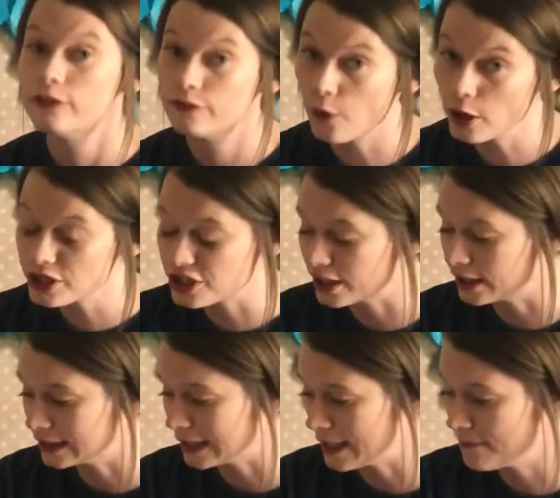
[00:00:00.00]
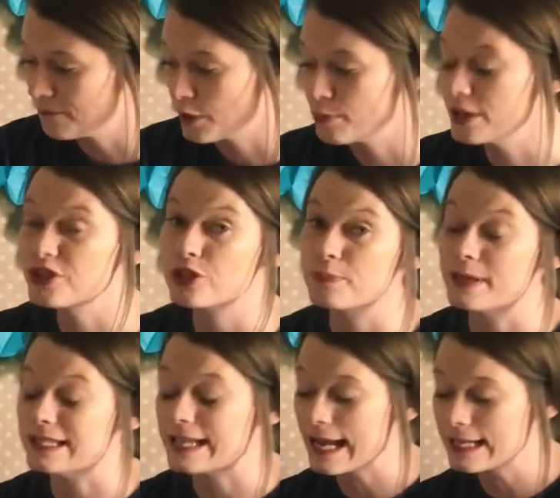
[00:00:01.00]
Fortunately, Mr.
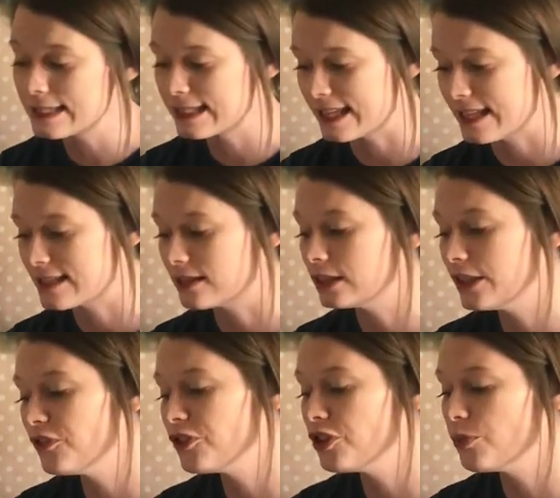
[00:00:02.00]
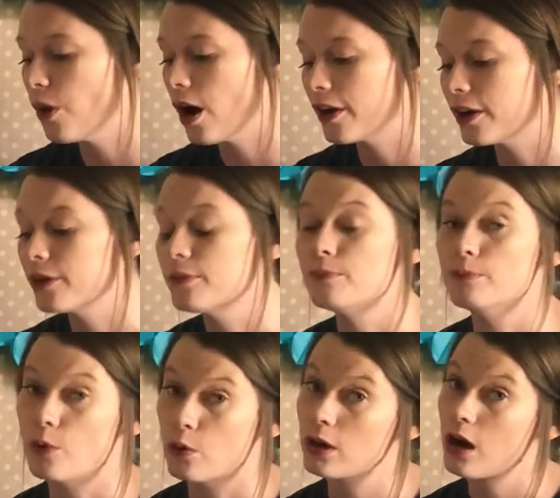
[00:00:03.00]
Pendanski delivered the water
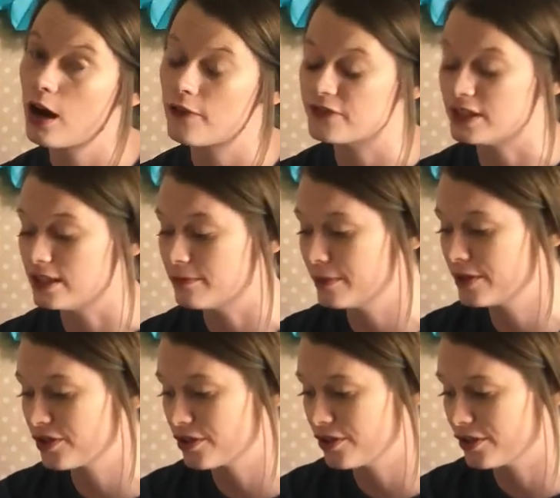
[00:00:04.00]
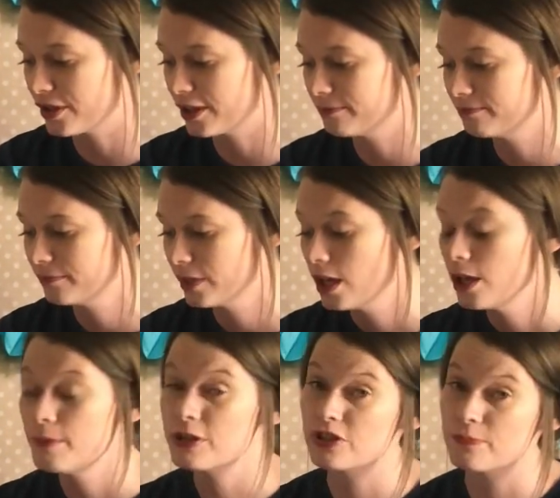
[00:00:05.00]
more often than Mr. Sir.
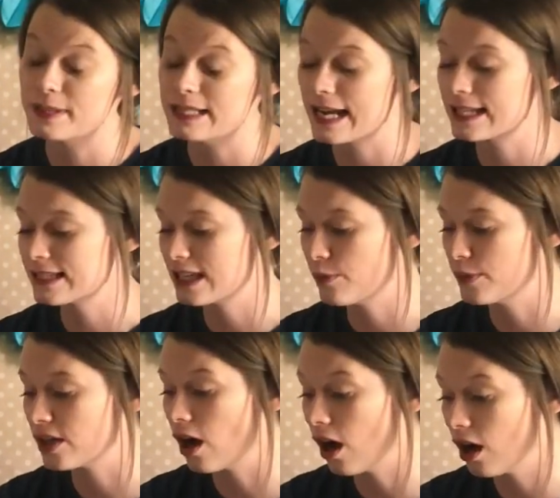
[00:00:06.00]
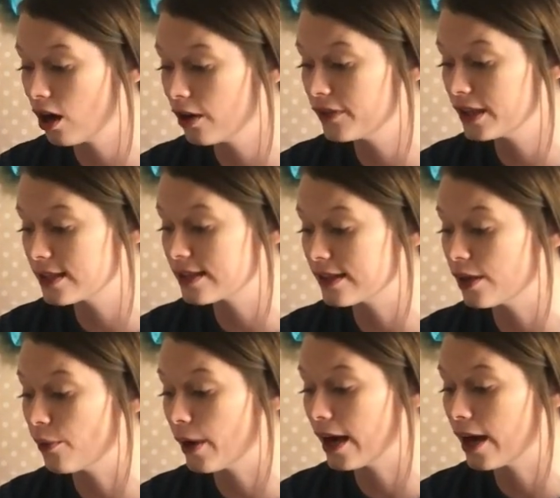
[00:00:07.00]
Mr. Pendanski was obviously
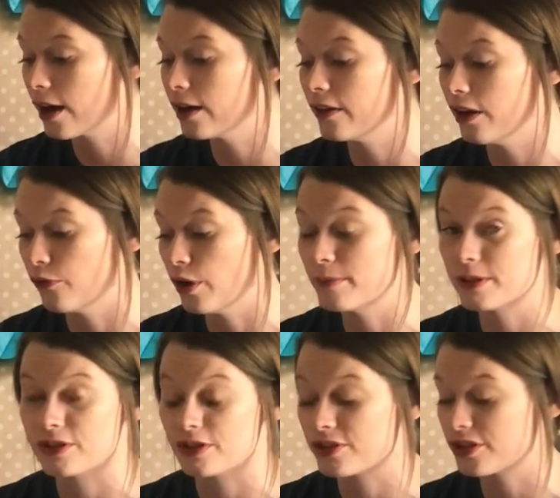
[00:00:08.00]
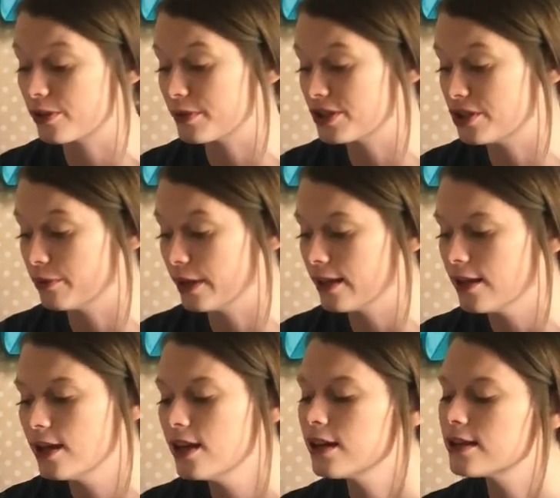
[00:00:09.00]
aware of what Mr. Sir was doing
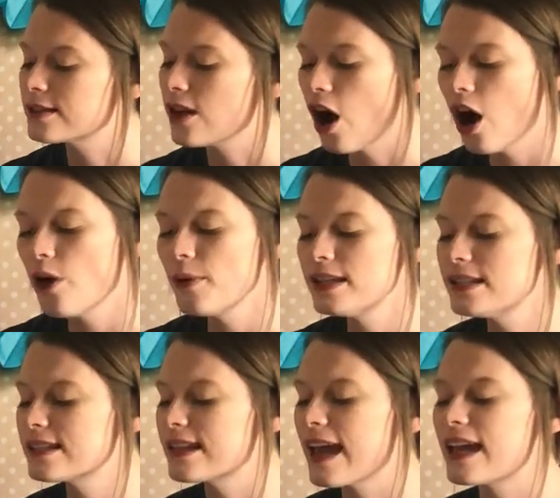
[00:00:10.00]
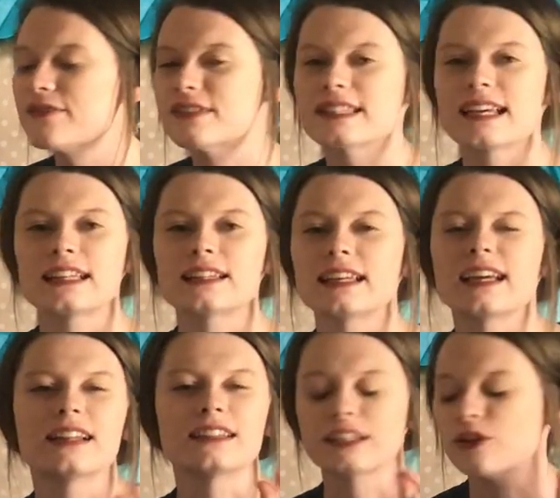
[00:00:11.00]
because he always gave Stanley
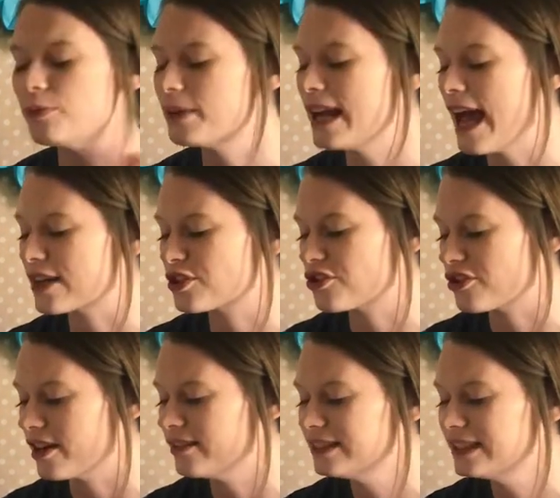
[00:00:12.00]
a little bit extra.